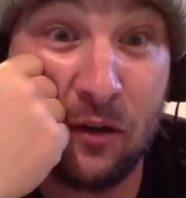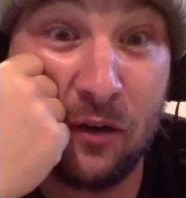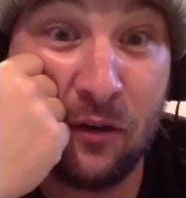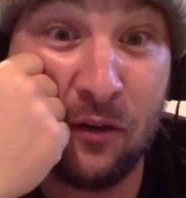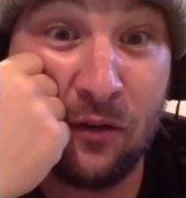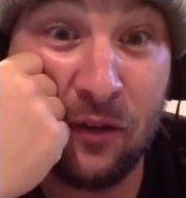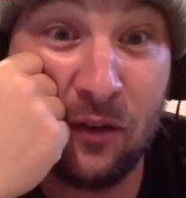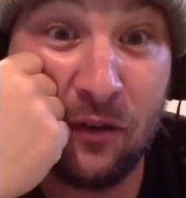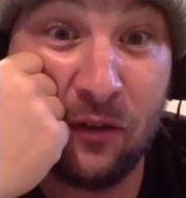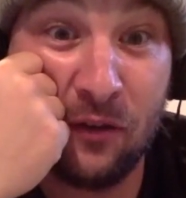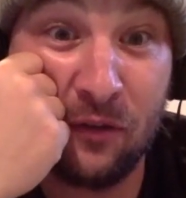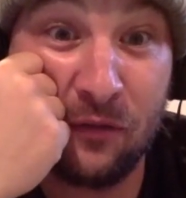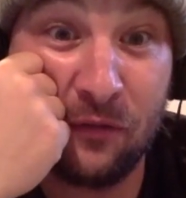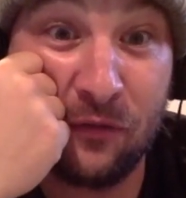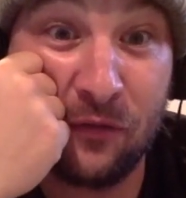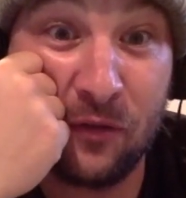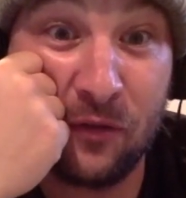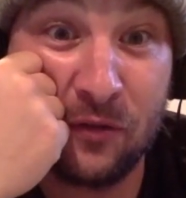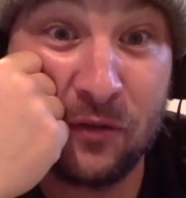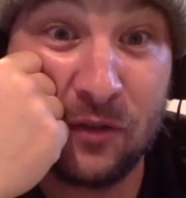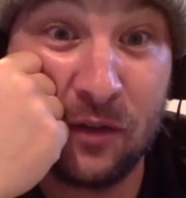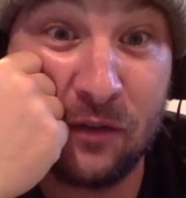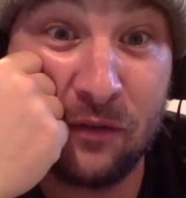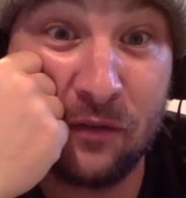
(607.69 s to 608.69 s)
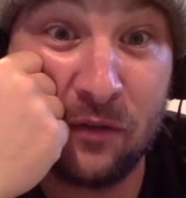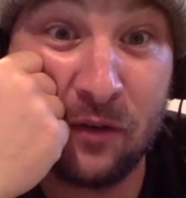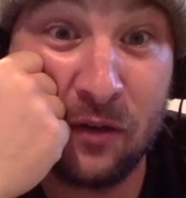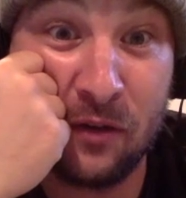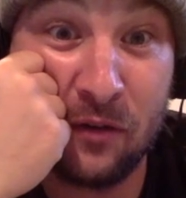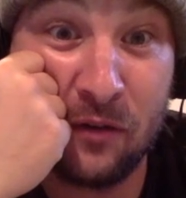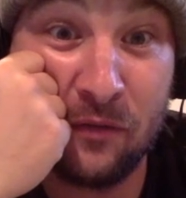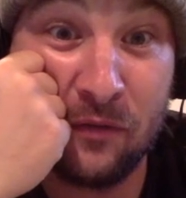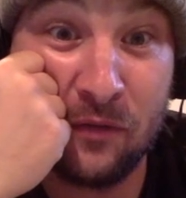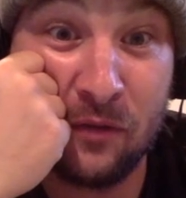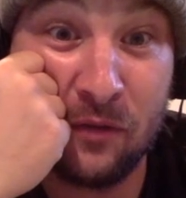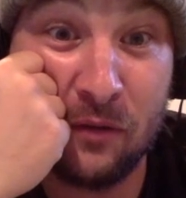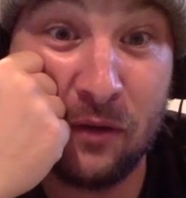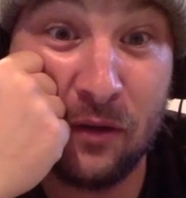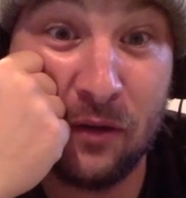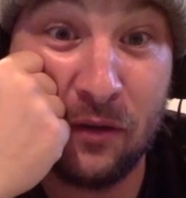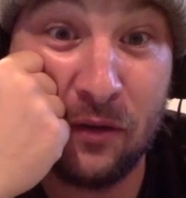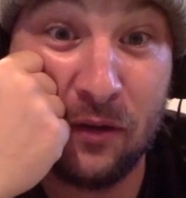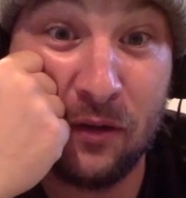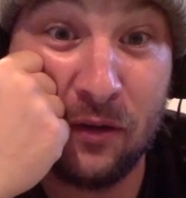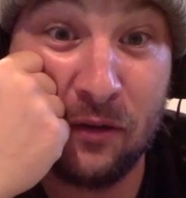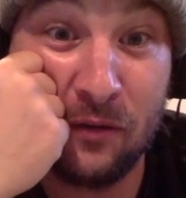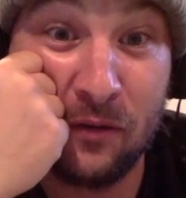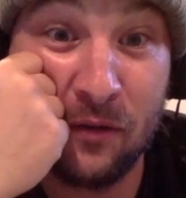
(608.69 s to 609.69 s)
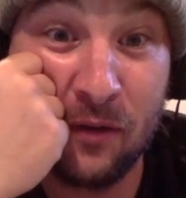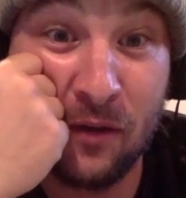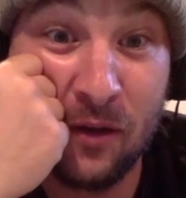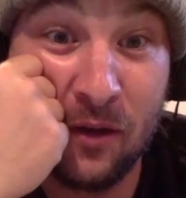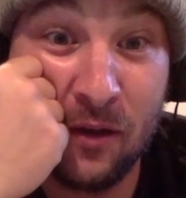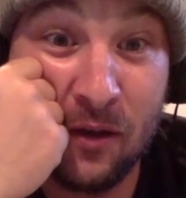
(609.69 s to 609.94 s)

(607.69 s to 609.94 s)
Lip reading: I think that's the first ever interview I did. Yeah.